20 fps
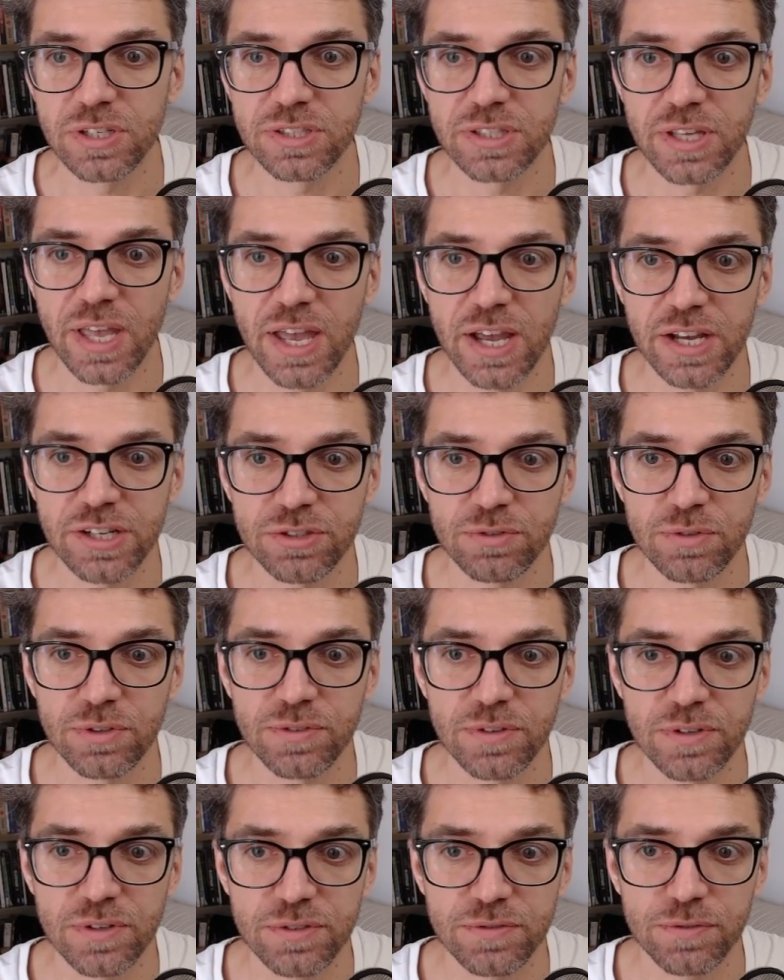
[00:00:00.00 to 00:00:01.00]
this extra
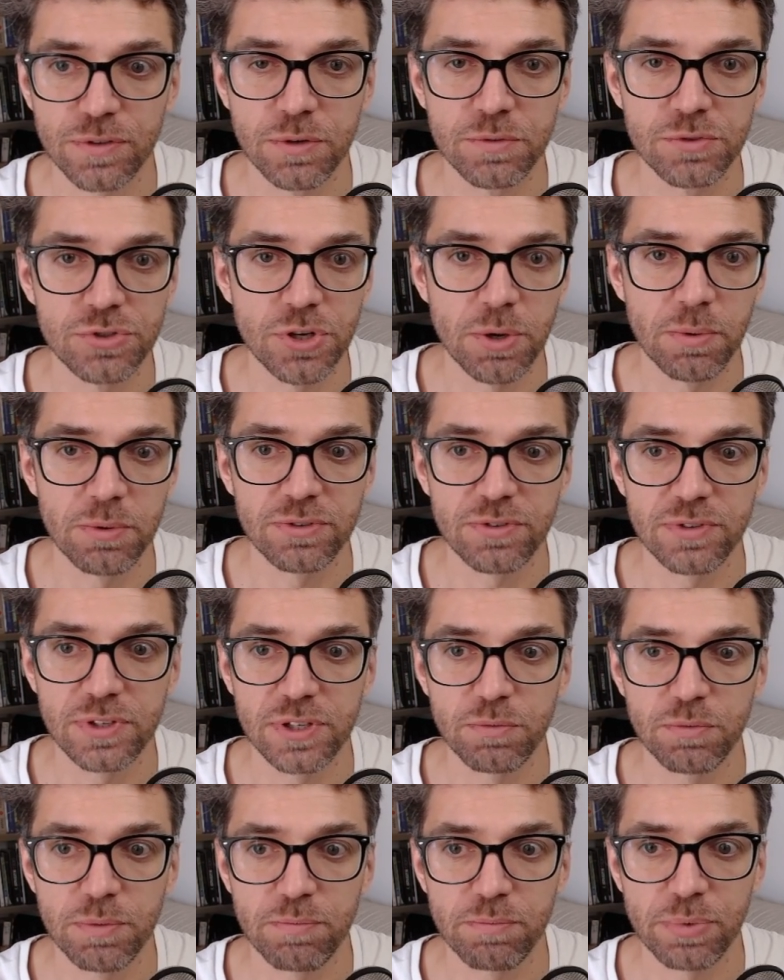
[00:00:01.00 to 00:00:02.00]
transform geometry
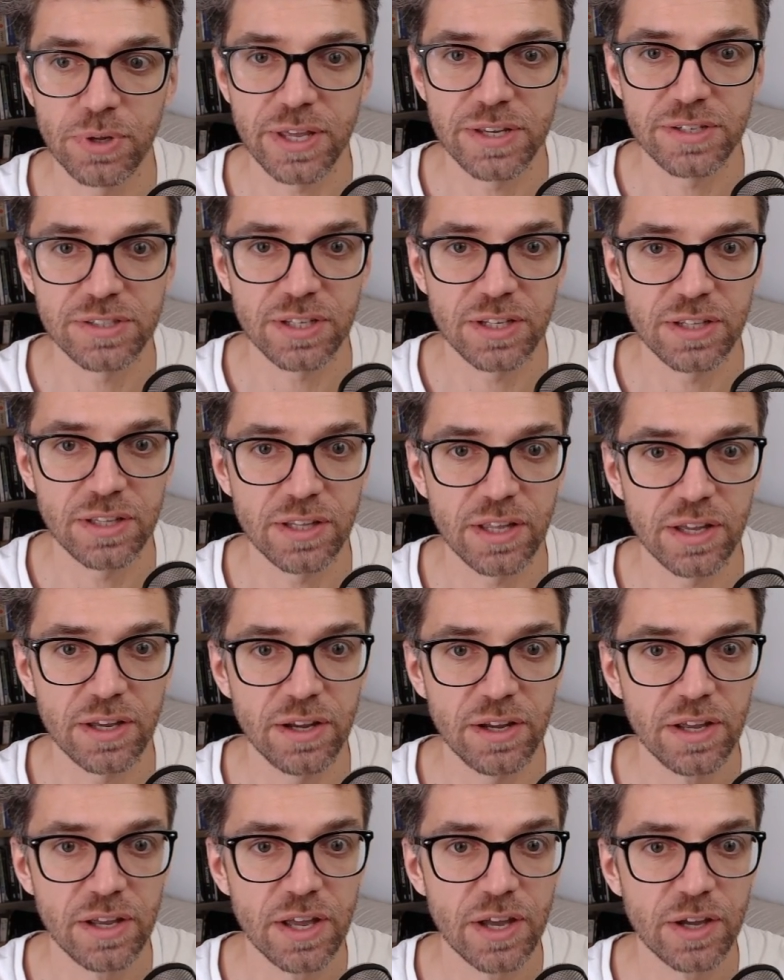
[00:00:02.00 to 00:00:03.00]
that we placed in
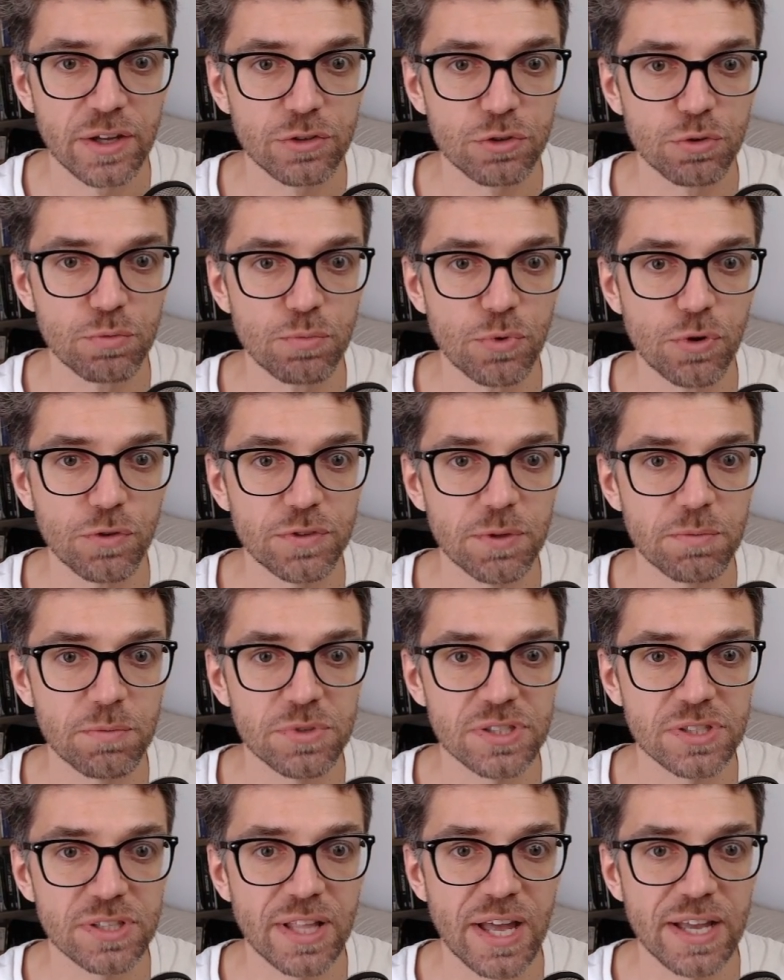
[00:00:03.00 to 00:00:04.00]
there to move
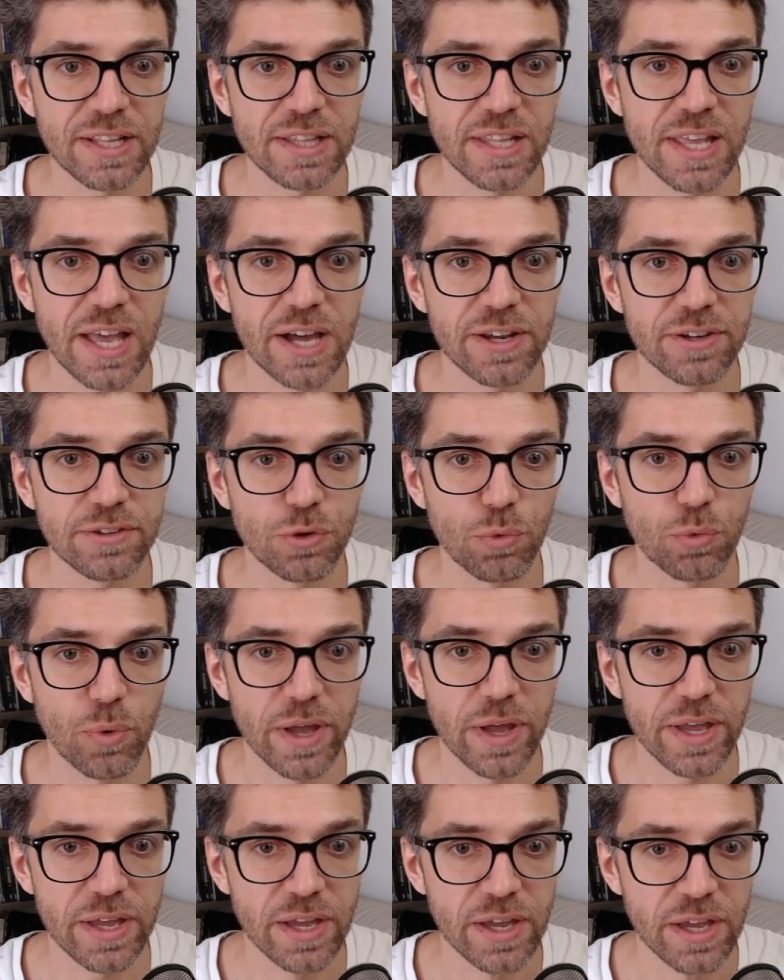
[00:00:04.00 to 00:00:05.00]
them slightly out of the
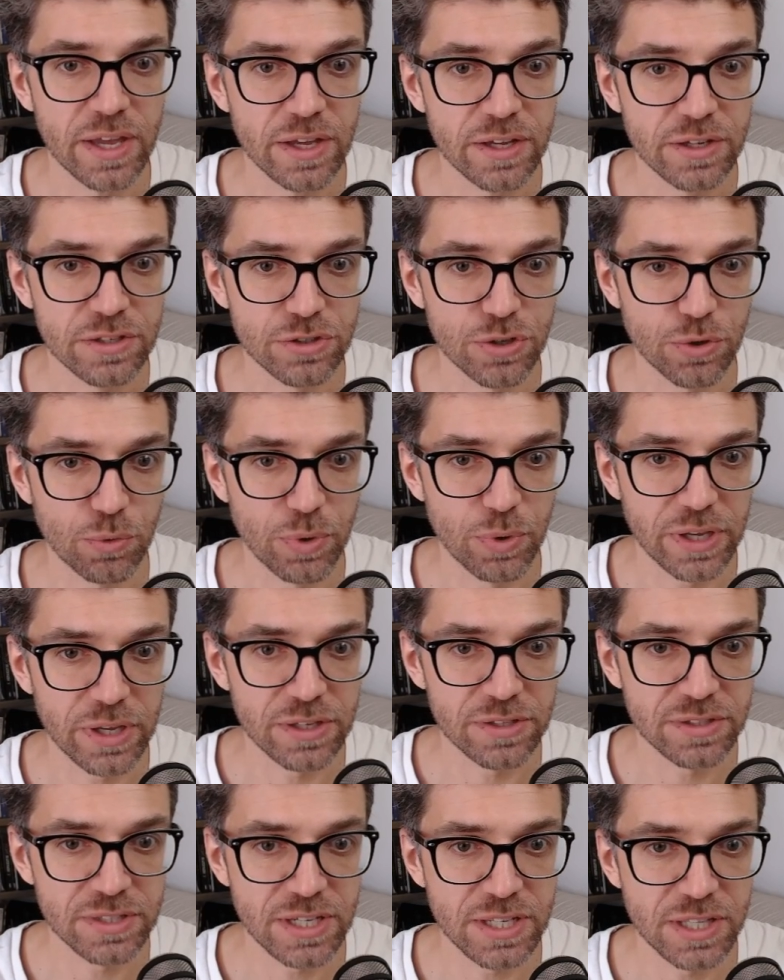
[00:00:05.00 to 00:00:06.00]
way, so we
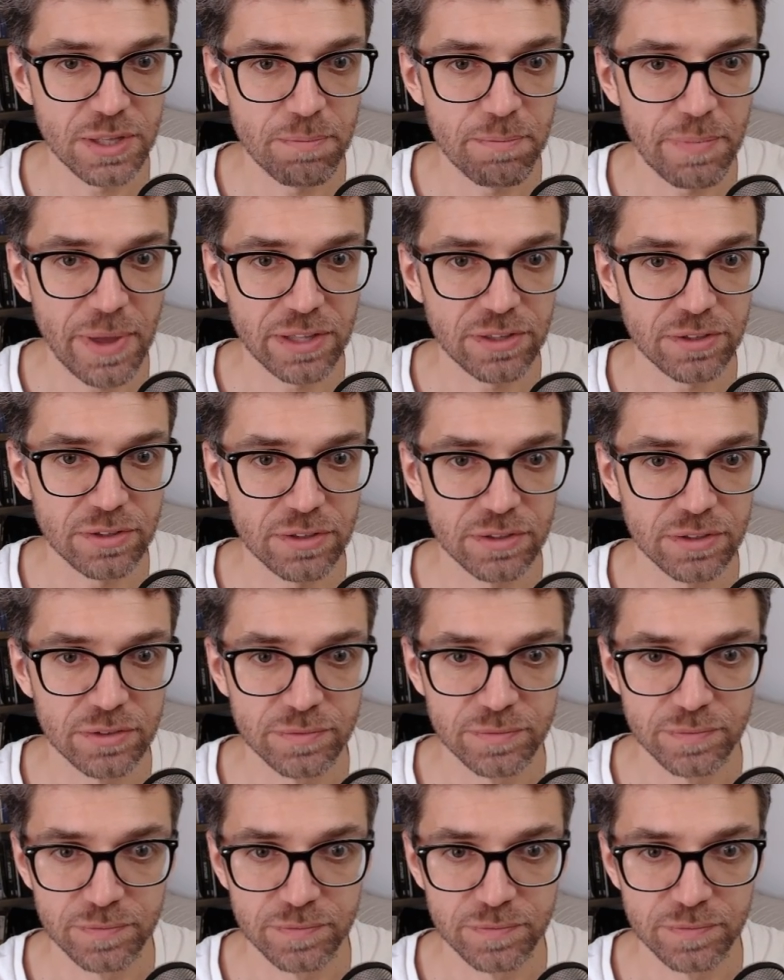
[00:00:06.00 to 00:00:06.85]
can see them better.